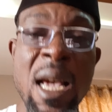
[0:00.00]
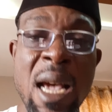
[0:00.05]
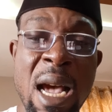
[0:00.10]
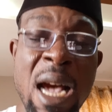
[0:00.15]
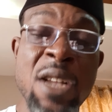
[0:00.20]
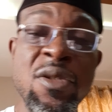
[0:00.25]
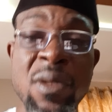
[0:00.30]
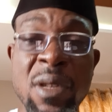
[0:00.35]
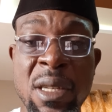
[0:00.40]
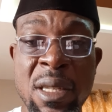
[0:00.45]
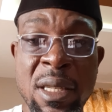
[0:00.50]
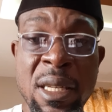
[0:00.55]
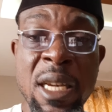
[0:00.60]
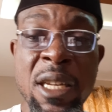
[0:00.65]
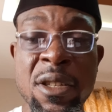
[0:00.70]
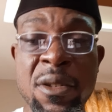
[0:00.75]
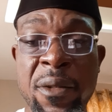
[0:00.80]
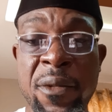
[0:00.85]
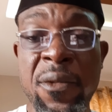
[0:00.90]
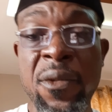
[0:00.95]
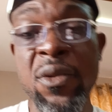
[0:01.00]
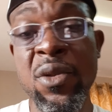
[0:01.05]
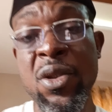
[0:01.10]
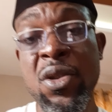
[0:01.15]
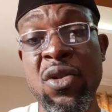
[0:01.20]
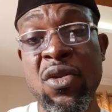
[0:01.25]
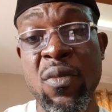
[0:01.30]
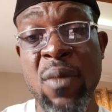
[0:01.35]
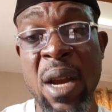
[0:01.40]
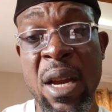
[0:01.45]
actually take the food
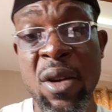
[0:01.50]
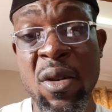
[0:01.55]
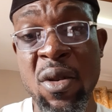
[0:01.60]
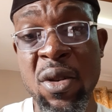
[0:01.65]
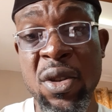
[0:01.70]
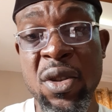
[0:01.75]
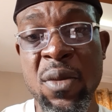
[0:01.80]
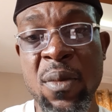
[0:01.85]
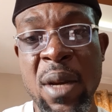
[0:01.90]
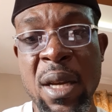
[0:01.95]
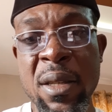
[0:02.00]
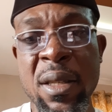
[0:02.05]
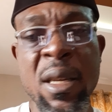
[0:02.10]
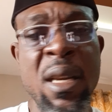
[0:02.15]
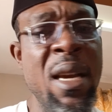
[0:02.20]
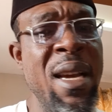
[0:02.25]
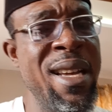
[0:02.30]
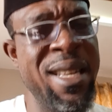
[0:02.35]
to my customers,